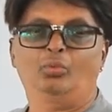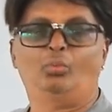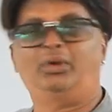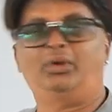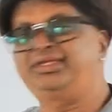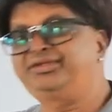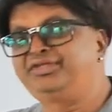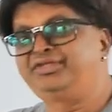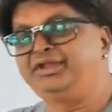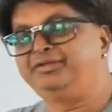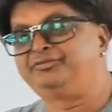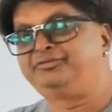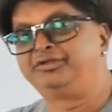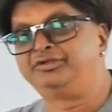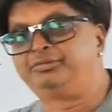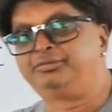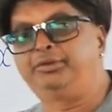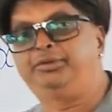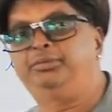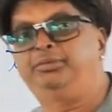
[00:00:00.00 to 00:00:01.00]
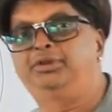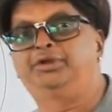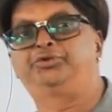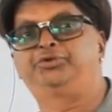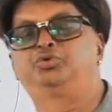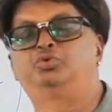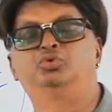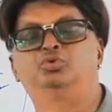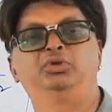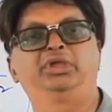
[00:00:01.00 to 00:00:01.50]
What is the difference between the
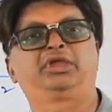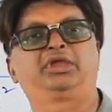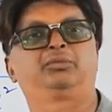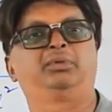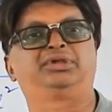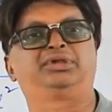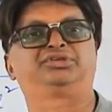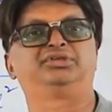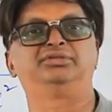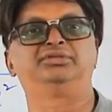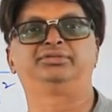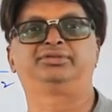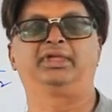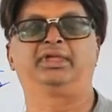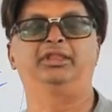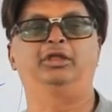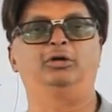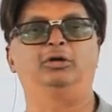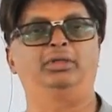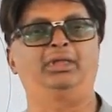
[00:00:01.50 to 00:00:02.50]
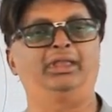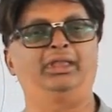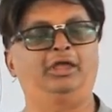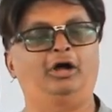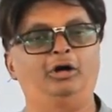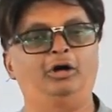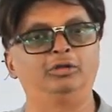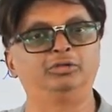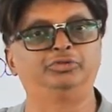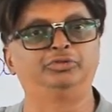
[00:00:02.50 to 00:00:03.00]
two equations and
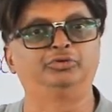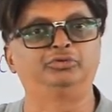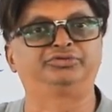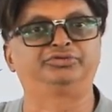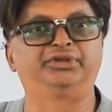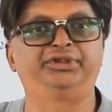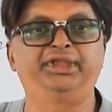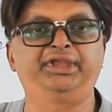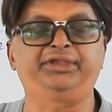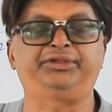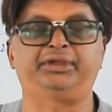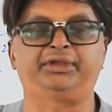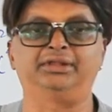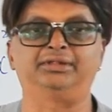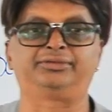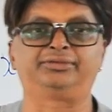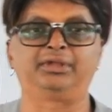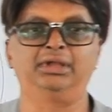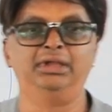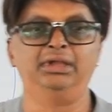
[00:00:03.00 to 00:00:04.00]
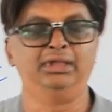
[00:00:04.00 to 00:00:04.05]
all those details?